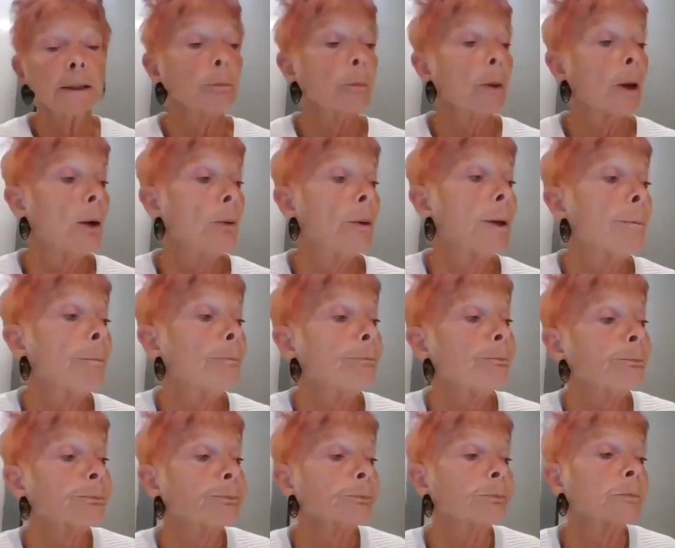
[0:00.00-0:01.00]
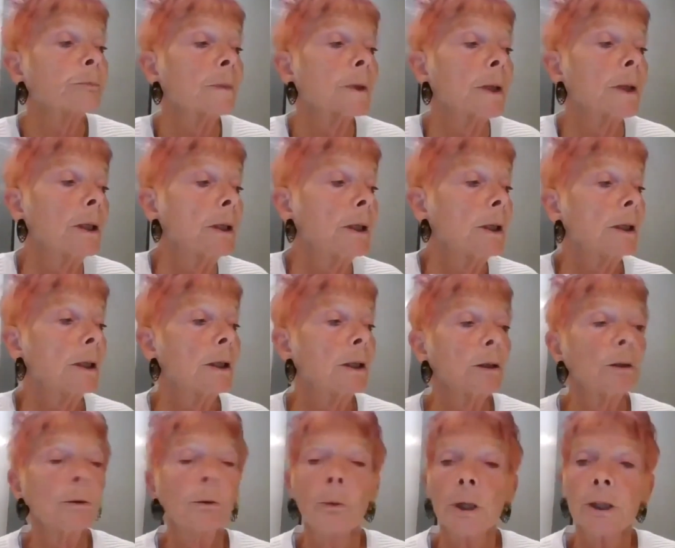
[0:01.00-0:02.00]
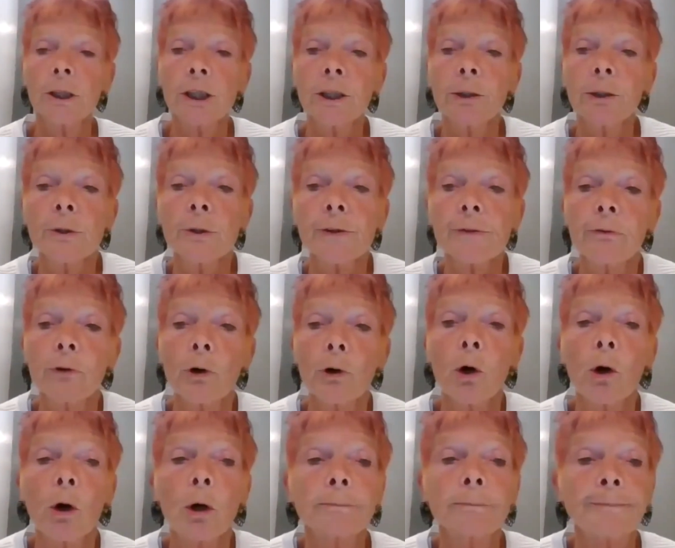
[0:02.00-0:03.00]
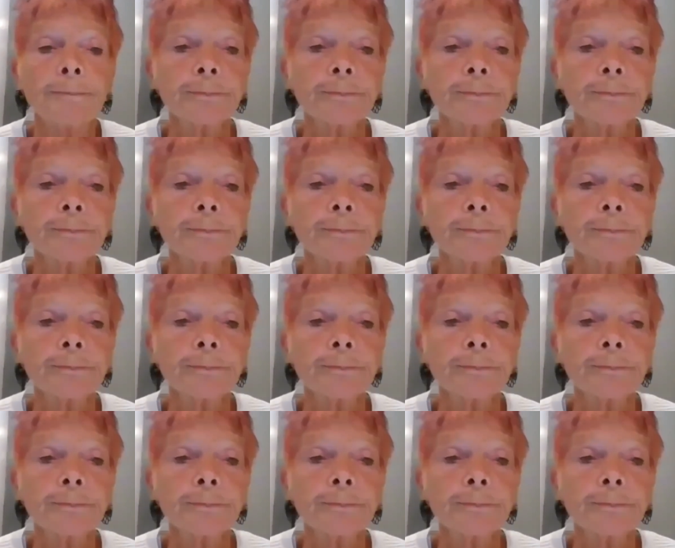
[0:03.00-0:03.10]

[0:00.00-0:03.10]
poem, When She Was 4.